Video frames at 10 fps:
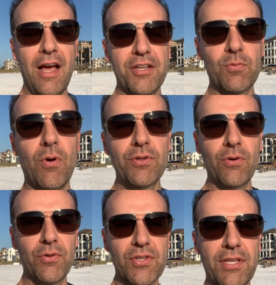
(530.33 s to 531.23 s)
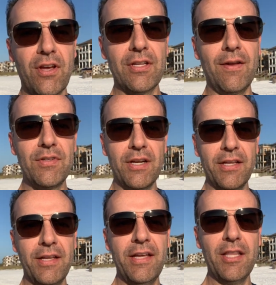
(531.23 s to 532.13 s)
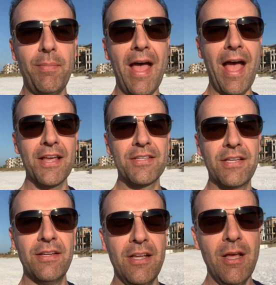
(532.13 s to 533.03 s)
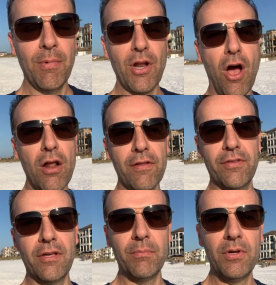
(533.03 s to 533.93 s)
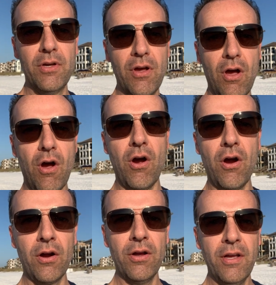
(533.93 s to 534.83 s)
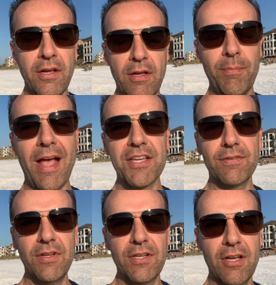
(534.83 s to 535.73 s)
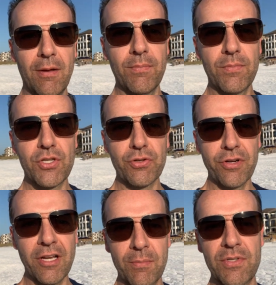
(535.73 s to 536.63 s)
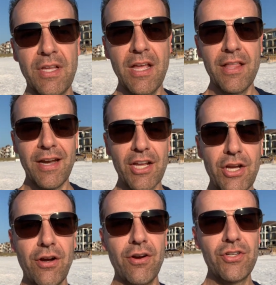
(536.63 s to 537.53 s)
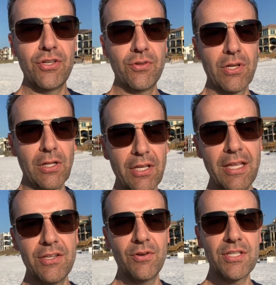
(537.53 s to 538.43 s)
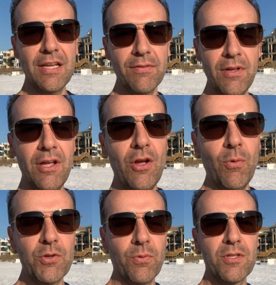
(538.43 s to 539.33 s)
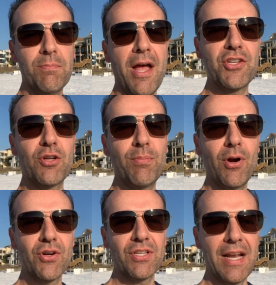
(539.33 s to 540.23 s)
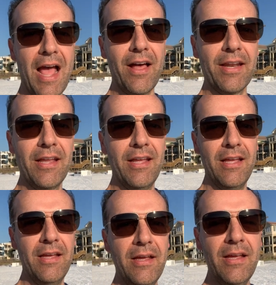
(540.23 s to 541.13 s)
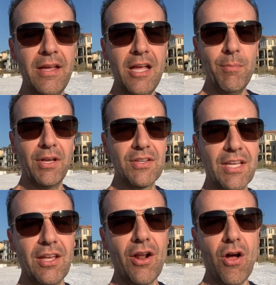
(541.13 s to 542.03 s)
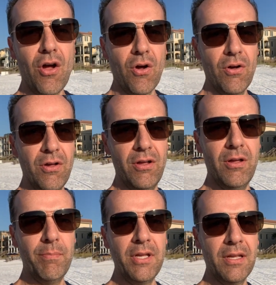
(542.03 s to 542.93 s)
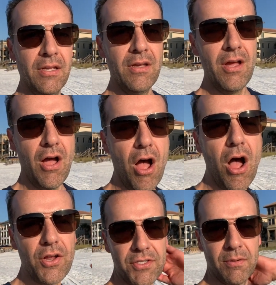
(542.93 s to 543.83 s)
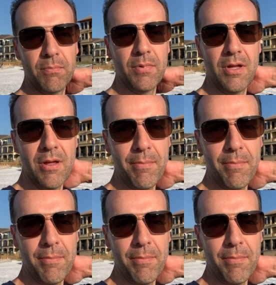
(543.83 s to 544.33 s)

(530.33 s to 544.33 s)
I just won't do it on the scale that I've done it in the past. But all of them are passive income streams that I encourage you to look into to see which ones match your personality because they can all be awesome